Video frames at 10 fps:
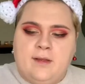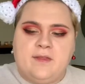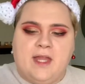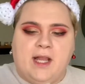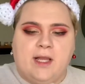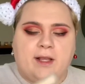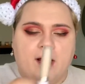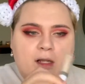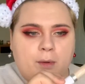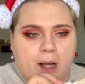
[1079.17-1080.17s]
this
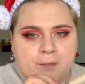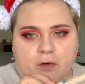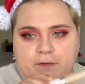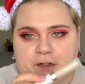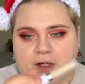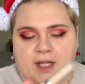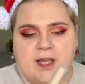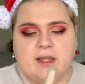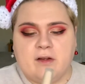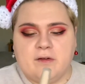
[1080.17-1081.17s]
ColourPop No Filter
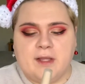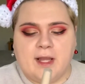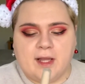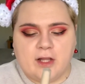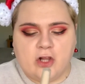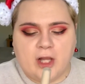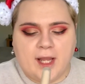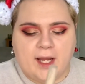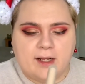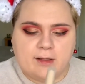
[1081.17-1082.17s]
Concealer. This is in
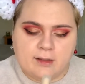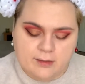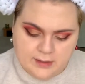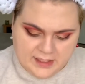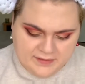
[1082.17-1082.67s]
shade, I